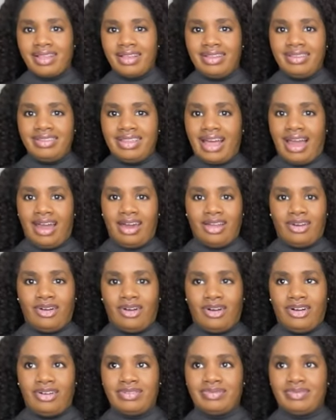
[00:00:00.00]
Not at
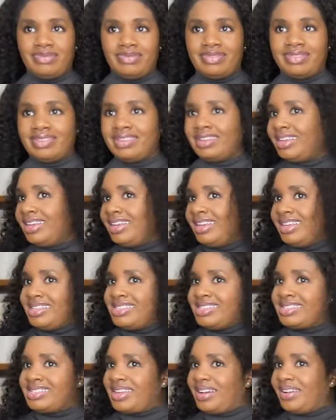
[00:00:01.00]
all.
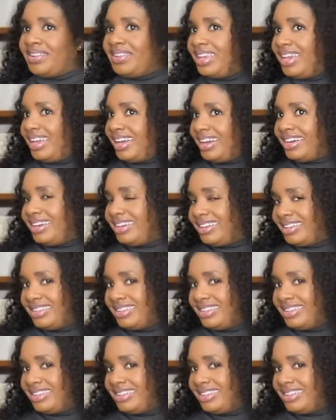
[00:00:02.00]
So, yeah.